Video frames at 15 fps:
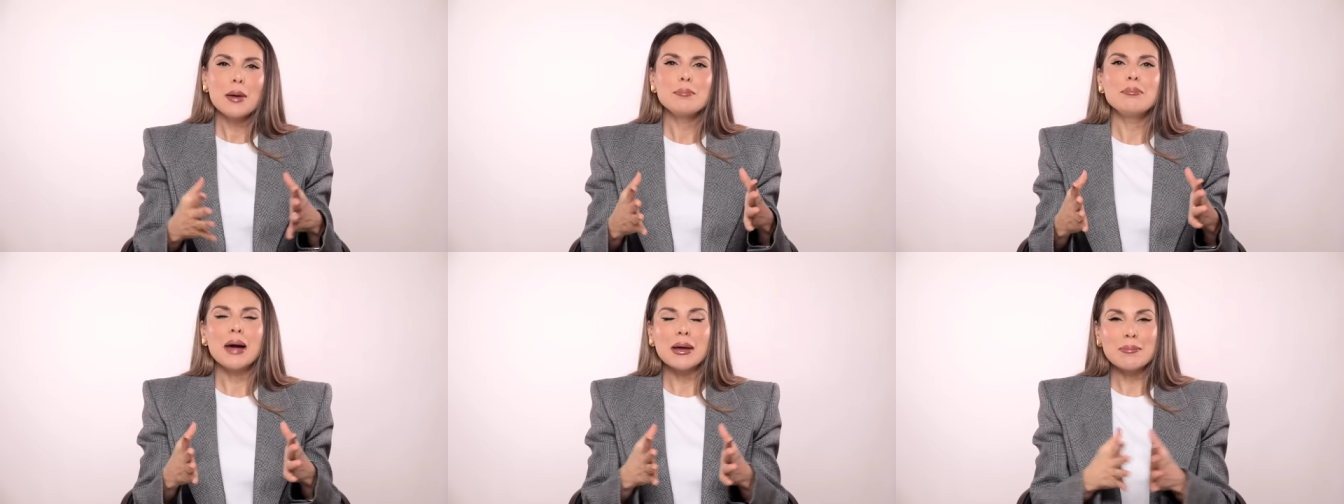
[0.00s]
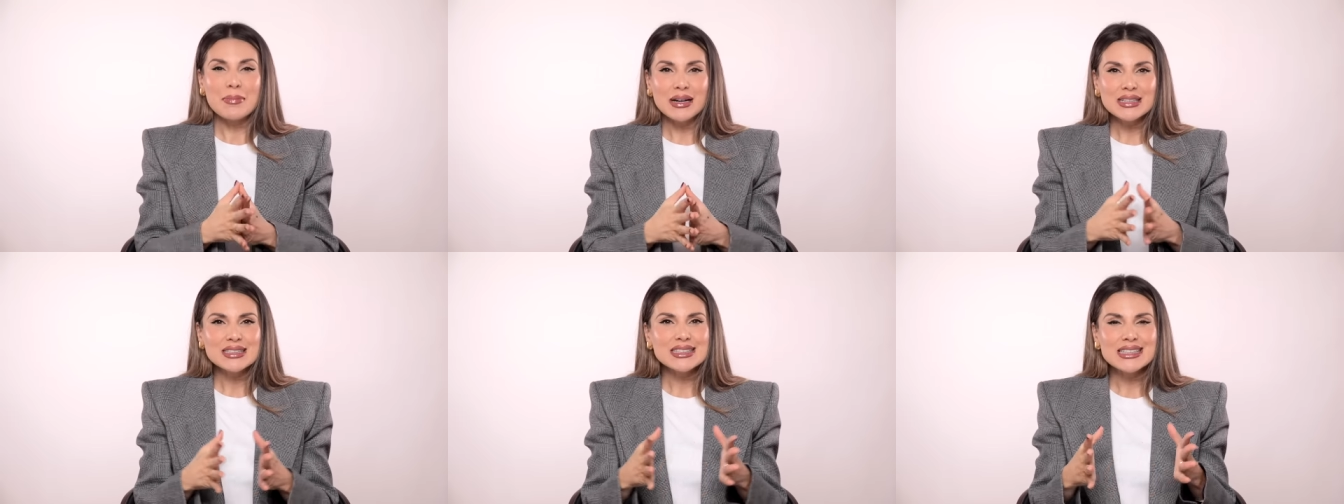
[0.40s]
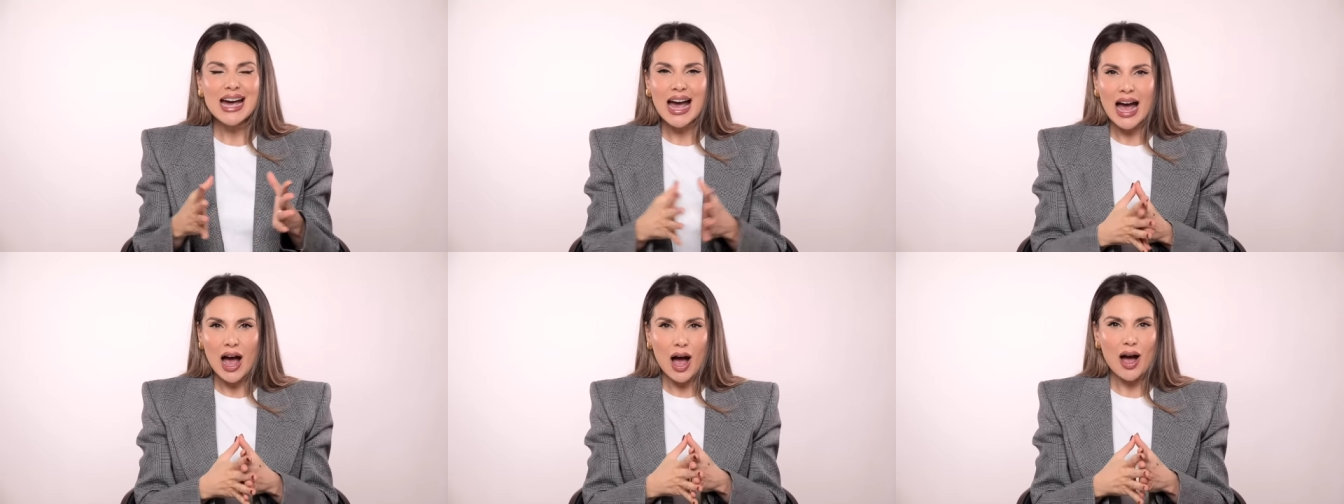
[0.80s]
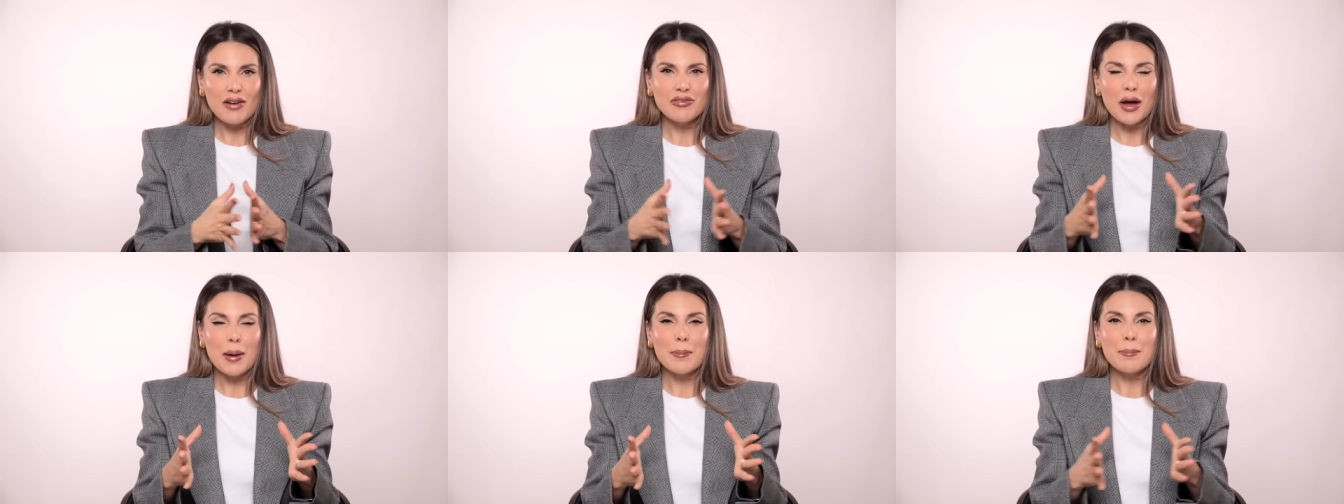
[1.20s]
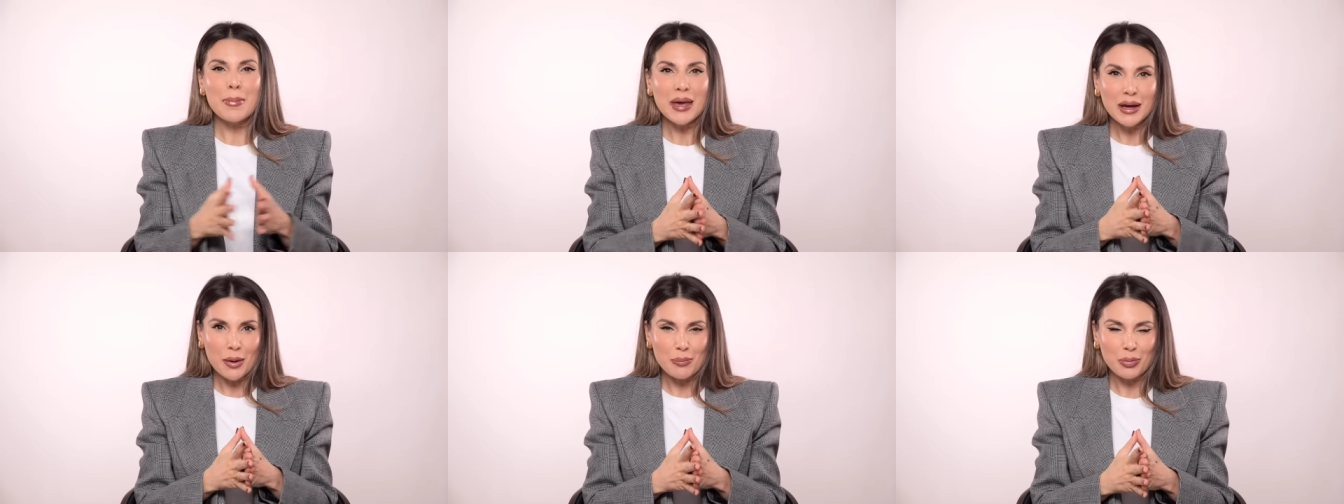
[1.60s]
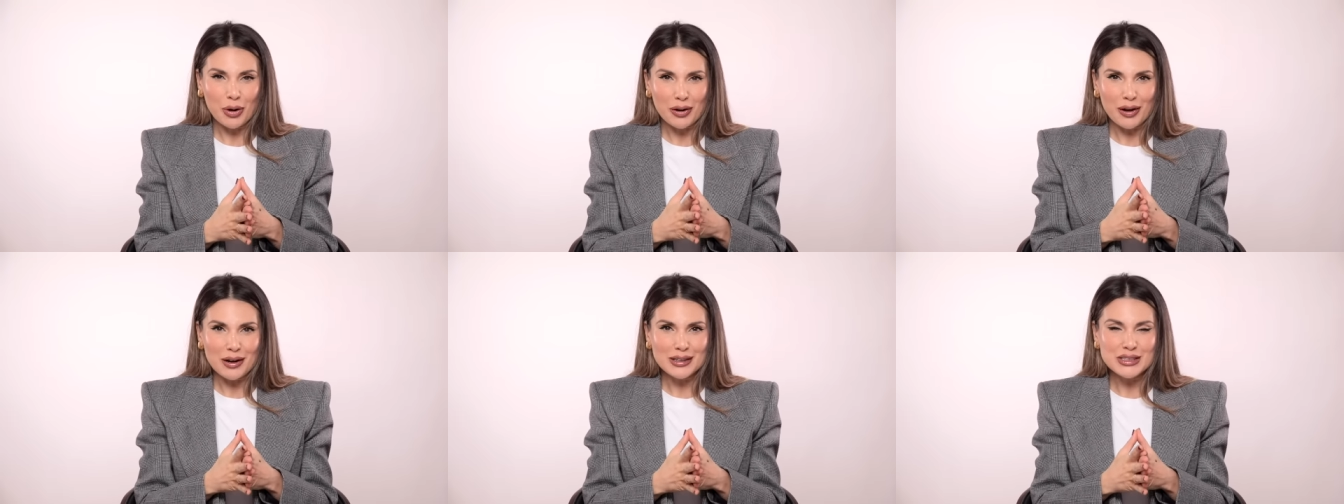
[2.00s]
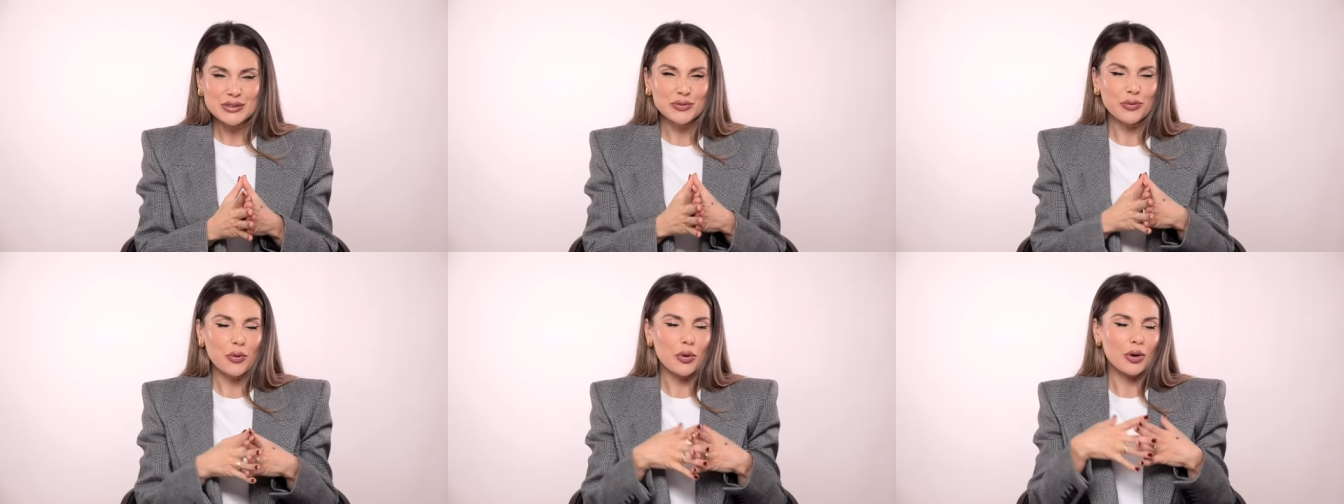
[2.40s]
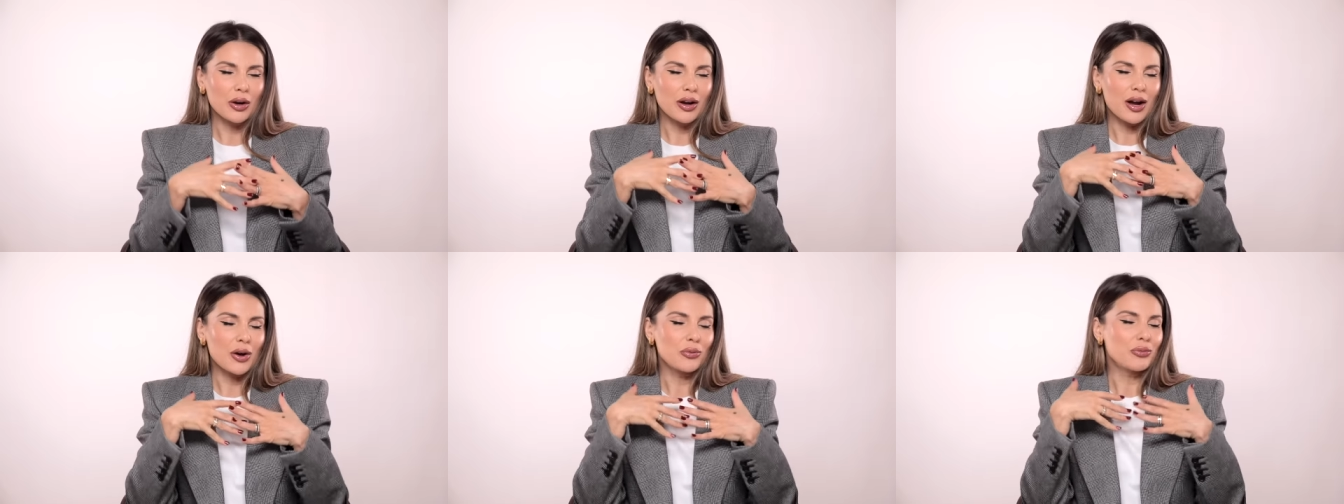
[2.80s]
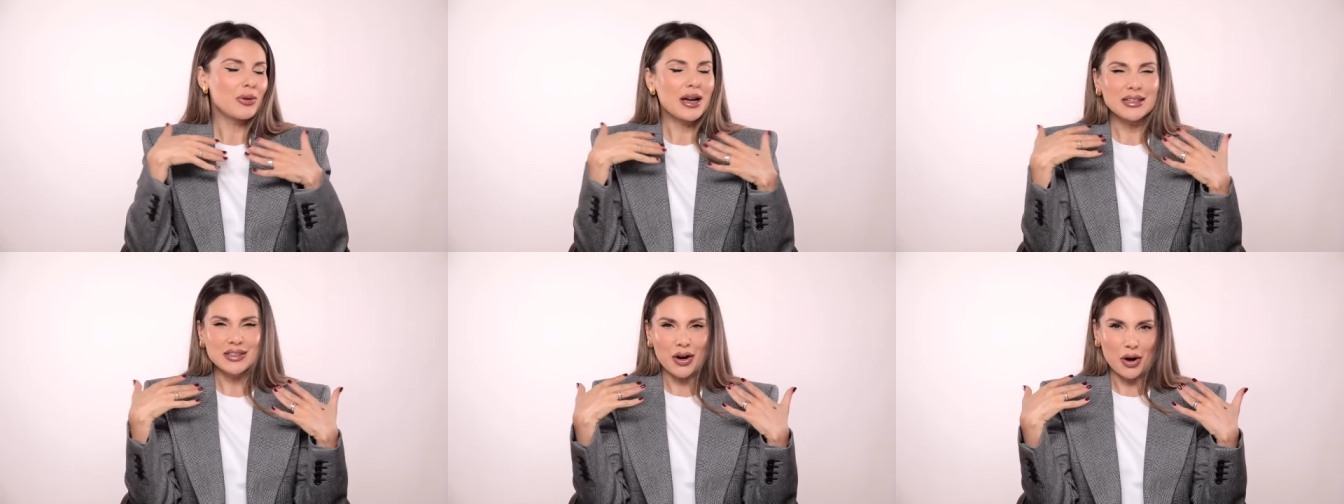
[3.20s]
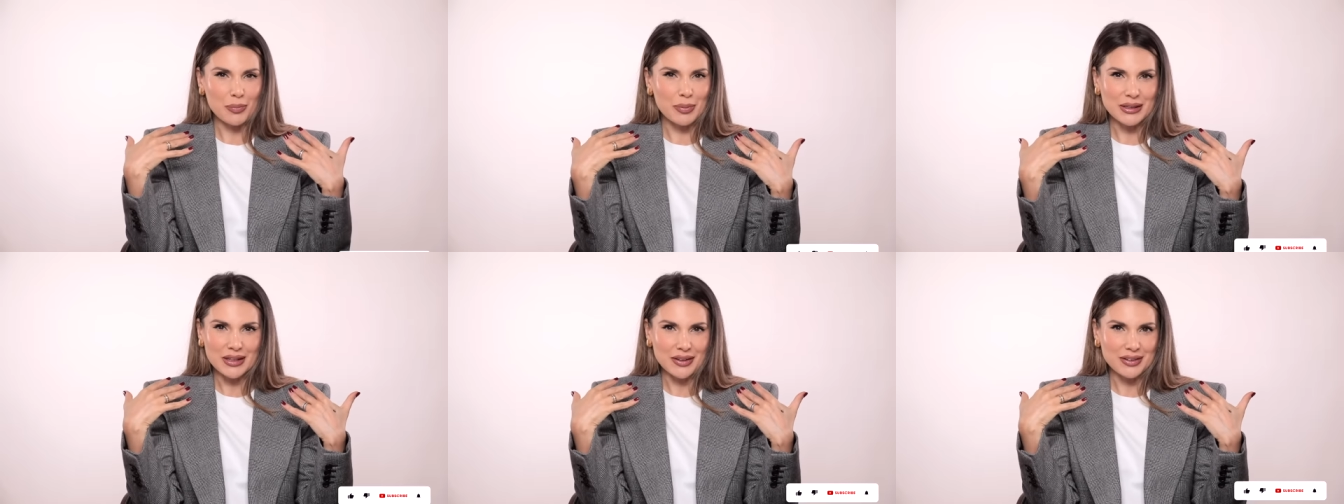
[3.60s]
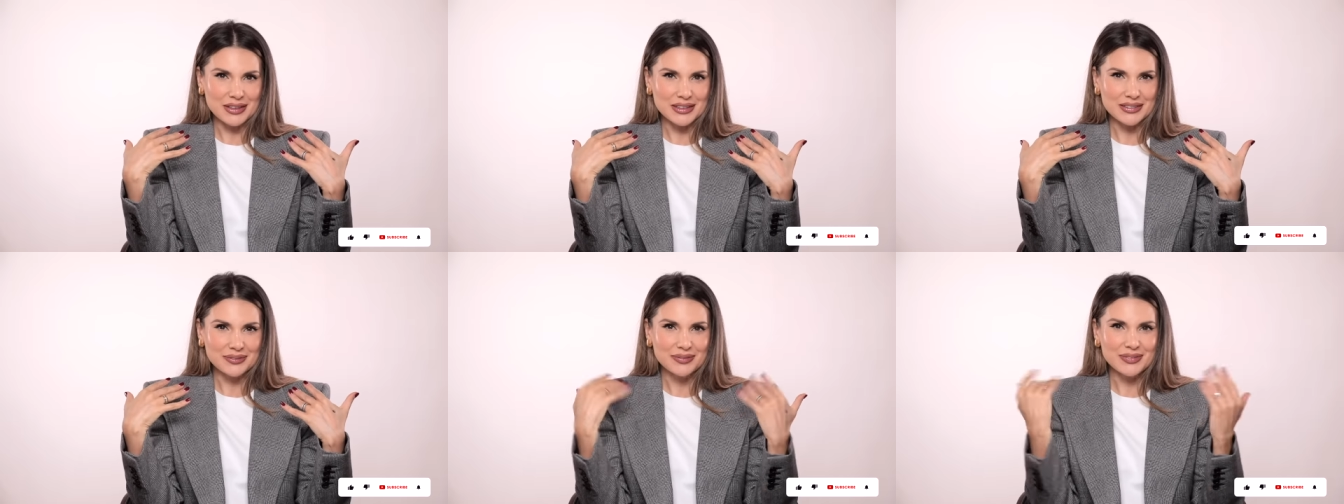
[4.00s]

my must-have makeup products for a red carpet look.